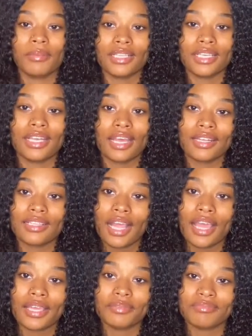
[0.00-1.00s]
looking at it
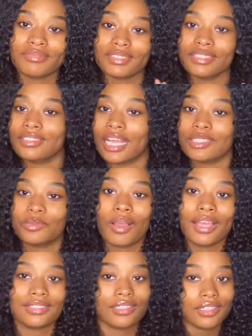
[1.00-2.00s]
like, that's
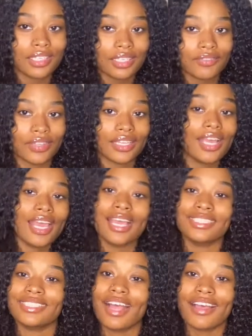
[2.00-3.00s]
why it's uneven.
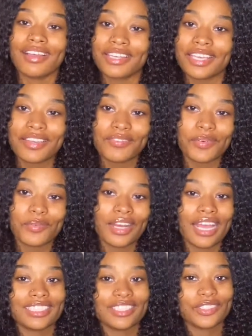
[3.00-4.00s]
It's not uneven when
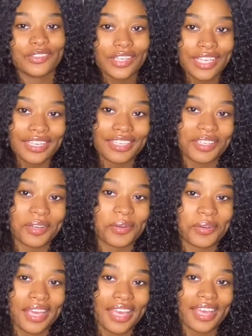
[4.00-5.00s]
I straighten it,
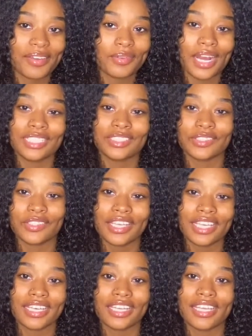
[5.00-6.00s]
okay? When I
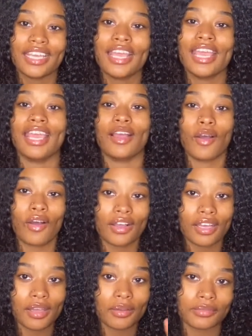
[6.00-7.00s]
straighten it, it all
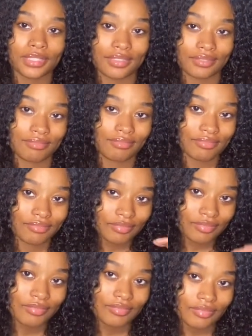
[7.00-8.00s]
comes
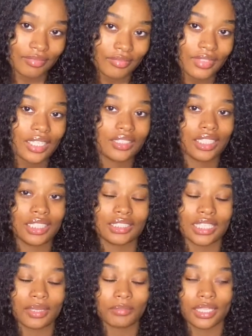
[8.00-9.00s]
to the
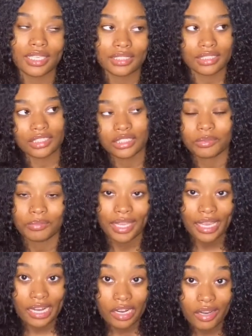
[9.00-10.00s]
same length. It's just my
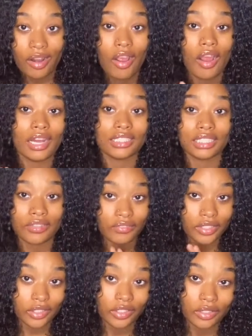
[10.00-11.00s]
hair are
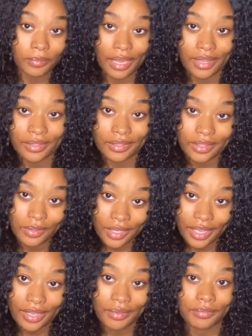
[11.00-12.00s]
different curl patterns,
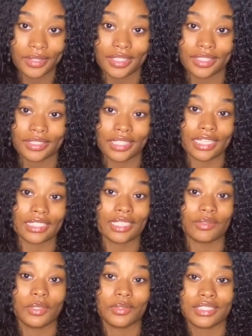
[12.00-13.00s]
okay? Because that's
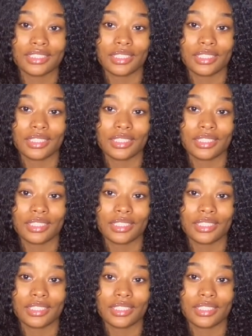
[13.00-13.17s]
why you see some